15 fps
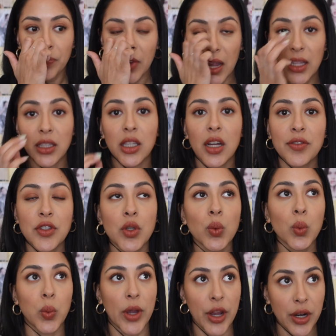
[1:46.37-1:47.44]
I love to
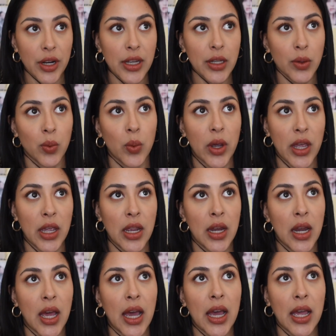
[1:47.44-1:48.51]
wear it
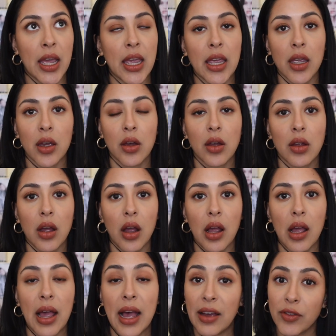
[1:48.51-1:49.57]
when I
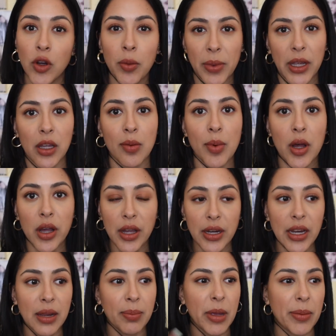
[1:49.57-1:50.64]
have no makeup on
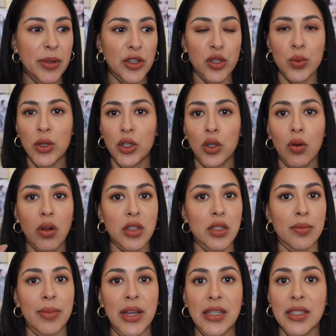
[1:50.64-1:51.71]
and maybe just want to throw on
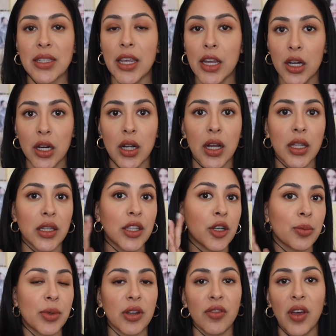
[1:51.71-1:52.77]
some mascara, a
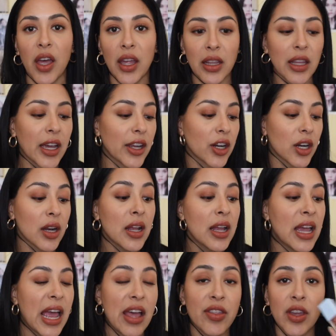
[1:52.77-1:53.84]
little bit of highlighter,
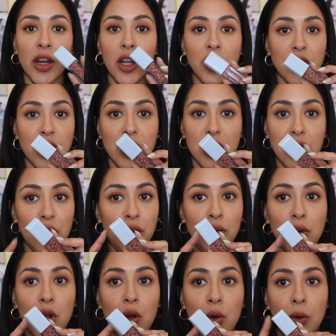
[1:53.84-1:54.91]
and then I'll just
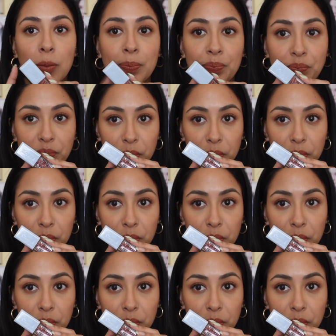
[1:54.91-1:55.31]
throw